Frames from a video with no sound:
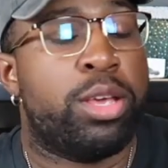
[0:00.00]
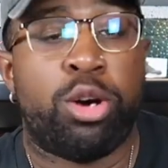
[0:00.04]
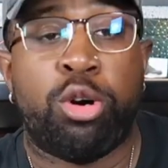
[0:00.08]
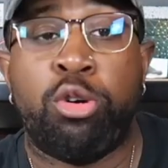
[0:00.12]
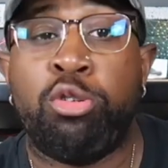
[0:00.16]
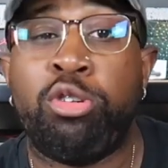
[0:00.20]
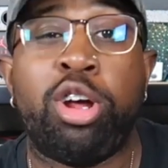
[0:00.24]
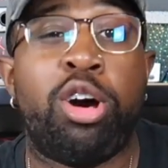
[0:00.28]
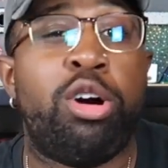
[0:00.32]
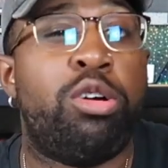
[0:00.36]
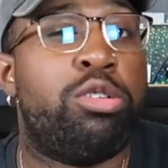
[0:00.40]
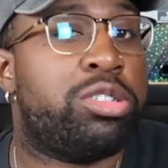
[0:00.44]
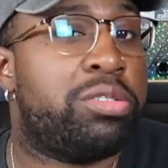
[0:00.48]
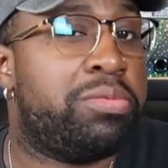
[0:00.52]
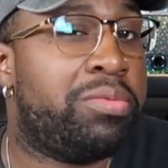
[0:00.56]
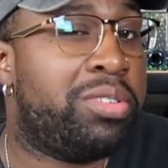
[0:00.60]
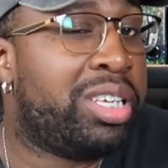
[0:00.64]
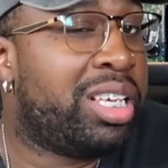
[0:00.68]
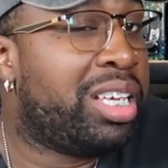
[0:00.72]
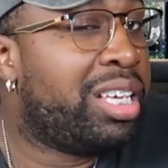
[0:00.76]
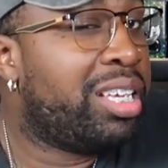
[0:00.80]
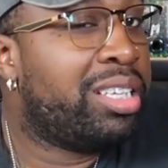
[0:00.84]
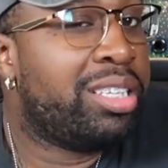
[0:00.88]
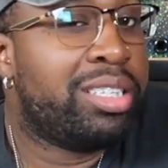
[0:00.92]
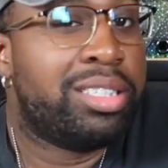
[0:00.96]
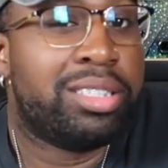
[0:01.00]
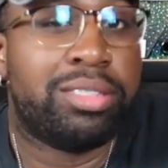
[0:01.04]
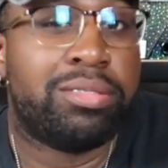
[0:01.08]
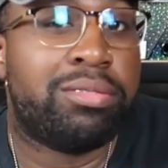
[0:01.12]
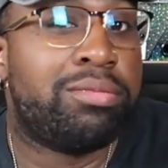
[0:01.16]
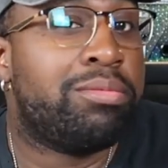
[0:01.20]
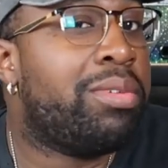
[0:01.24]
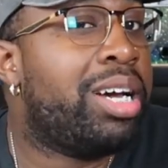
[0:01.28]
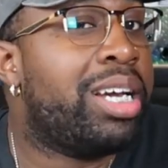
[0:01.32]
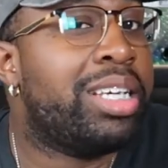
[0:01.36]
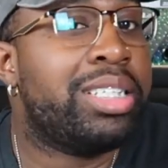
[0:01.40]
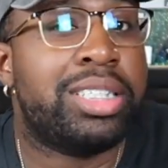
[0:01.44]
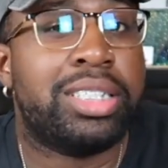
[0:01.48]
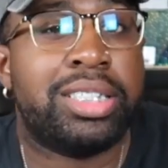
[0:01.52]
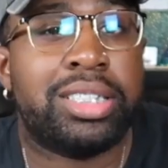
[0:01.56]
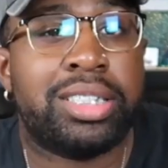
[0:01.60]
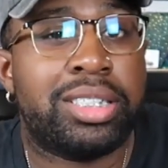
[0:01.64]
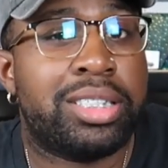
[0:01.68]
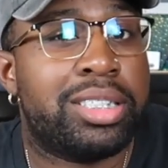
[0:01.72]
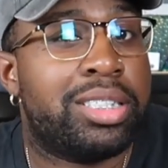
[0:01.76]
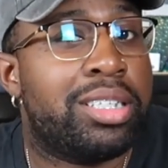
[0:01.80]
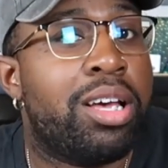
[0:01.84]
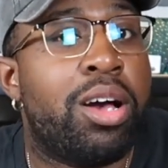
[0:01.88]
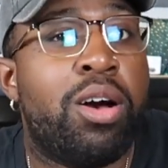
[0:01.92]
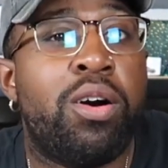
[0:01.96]
who knows, man? We might
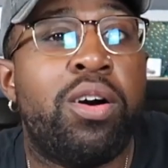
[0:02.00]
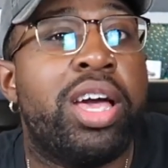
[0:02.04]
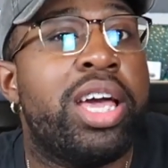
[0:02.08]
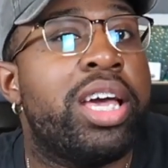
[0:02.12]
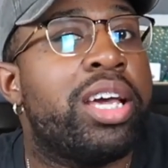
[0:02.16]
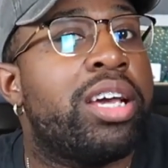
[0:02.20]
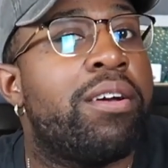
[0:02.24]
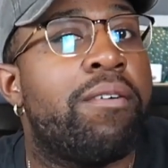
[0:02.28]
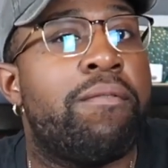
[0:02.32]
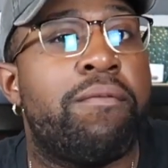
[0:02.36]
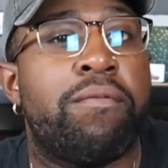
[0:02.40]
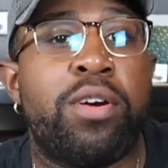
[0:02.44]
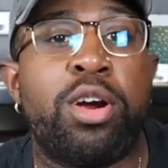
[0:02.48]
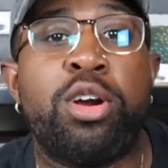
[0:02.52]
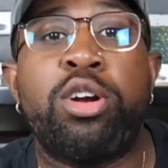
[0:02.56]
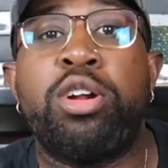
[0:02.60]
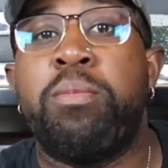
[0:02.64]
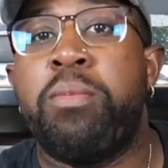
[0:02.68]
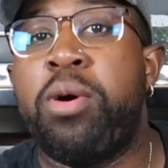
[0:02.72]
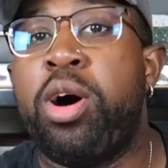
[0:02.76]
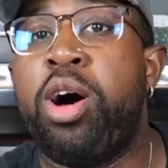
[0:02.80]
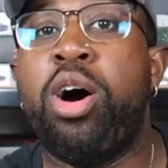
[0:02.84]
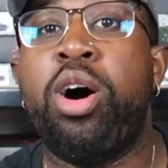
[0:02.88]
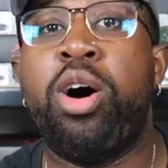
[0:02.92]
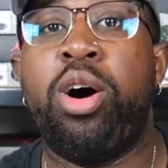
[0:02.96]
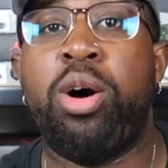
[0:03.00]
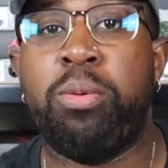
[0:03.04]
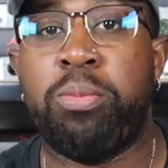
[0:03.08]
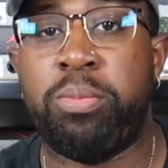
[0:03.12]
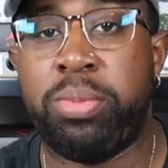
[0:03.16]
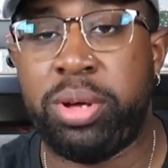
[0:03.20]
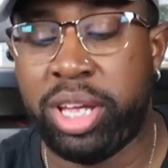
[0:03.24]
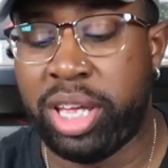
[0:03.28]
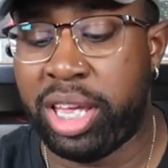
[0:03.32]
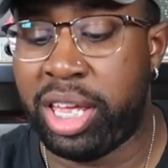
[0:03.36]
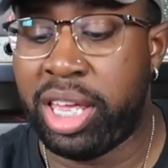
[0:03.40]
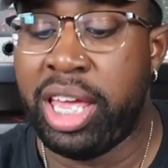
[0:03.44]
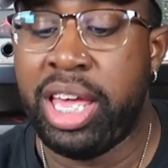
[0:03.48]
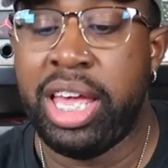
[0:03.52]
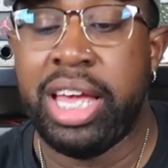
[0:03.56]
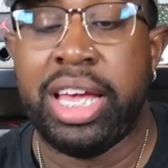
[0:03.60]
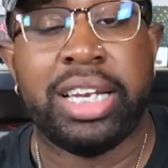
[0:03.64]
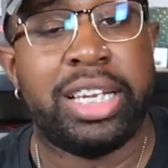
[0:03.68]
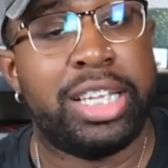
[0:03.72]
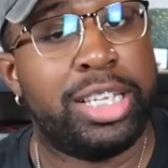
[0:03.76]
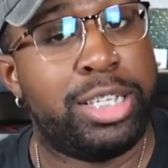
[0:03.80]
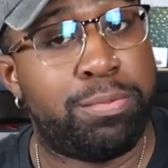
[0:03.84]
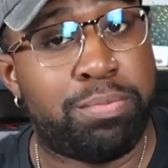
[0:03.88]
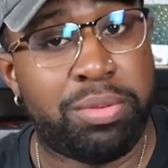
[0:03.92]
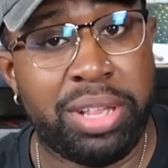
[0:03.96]
just go ahead and convert them all, but
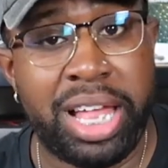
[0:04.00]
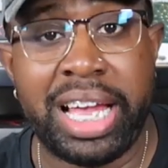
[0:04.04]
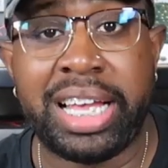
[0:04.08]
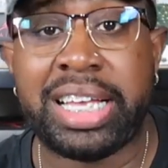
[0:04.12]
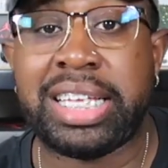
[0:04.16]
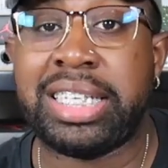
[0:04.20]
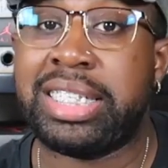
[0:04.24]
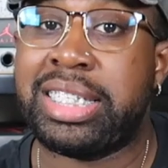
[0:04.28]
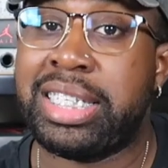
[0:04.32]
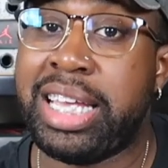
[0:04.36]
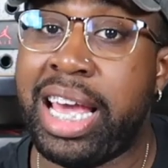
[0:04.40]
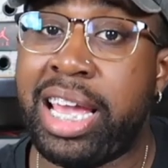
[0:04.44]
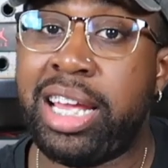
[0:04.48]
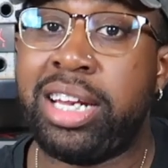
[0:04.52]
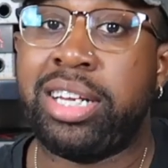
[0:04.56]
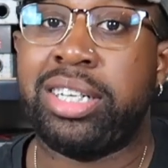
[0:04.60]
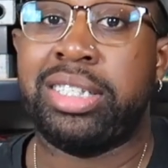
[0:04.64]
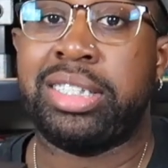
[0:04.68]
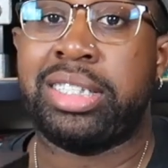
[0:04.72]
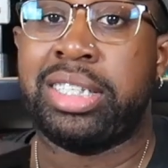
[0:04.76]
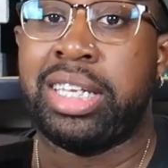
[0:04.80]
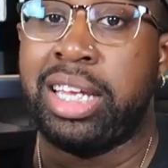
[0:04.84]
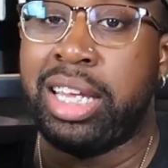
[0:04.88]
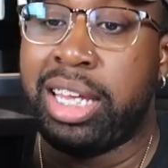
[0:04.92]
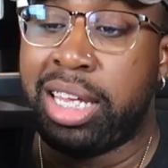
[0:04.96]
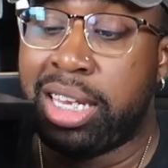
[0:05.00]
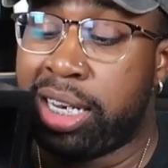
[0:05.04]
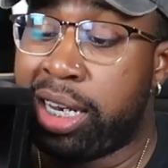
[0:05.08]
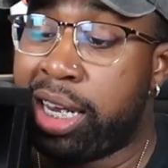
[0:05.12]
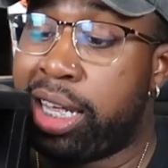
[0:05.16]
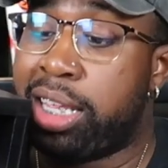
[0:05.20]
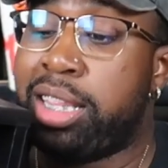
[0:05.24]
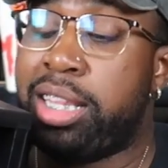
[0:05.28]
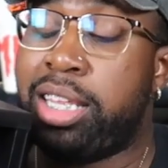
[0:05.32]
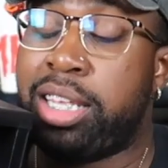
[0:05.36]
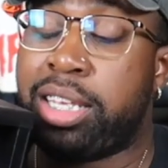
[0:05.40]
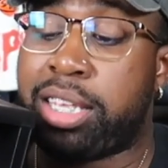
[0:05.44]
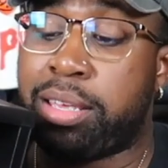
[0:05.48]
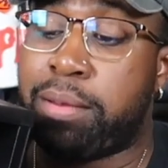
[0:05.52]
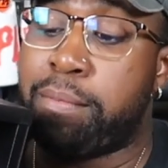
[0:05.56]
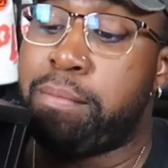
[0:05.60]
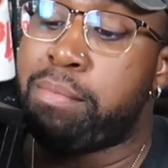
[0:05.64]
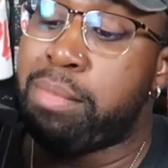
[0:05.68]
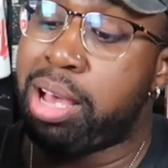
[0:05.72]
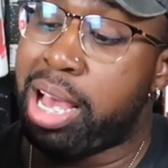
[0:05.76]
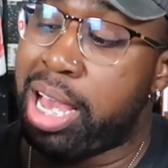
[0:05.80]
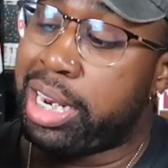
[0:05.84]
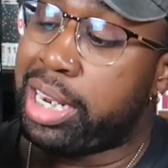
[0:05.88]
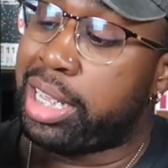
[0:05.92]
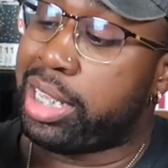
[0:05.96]
these black containers, they looking
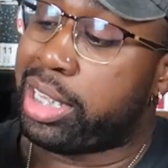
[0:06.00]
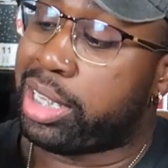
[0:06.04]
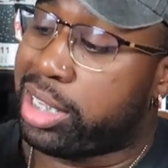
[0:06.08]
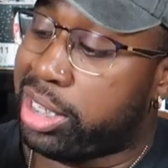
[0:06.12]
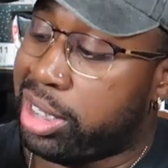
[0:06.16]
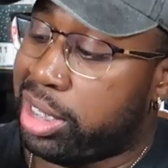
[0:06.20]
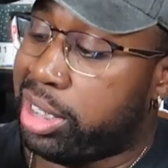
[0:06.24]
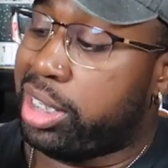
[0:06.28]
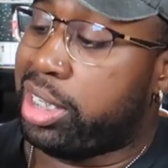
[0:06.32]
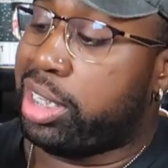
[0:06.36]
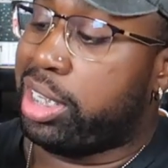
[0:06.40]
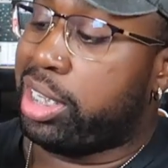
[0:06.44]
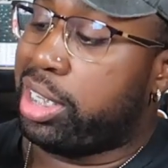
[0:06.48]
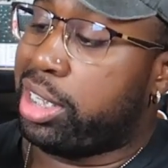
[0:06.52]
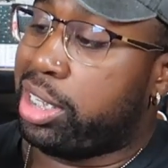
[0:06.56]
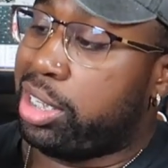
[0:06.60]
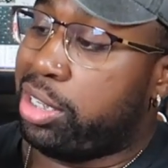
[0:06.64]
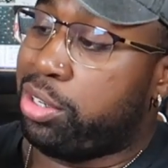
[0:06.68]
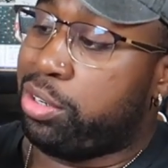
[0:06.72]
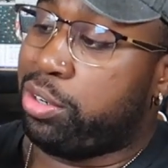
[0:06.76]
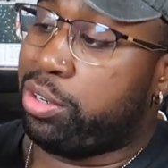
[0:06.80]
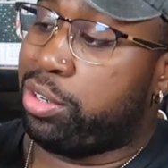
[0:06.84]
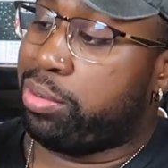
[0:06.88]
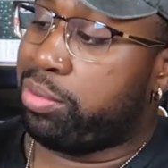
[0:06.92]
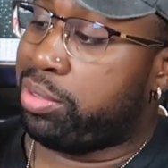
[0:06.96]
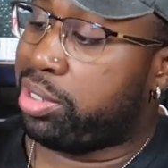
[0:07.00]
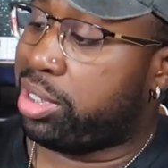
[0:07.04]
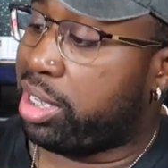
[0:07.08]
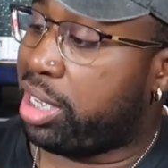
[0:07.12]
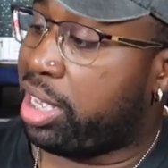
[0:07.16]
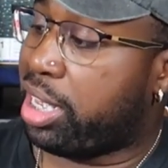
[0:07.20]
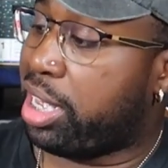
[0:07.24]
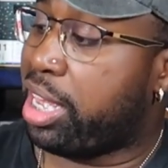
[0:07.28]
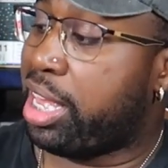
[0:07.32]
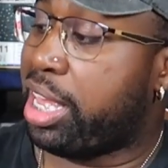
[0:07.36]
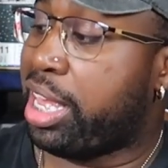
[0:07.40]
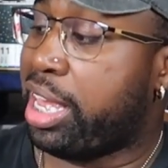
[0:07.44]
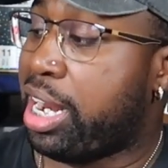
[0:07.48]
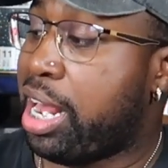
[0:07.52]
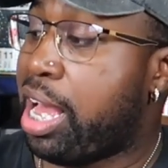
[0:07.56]
mighty good, you know what I'm saying?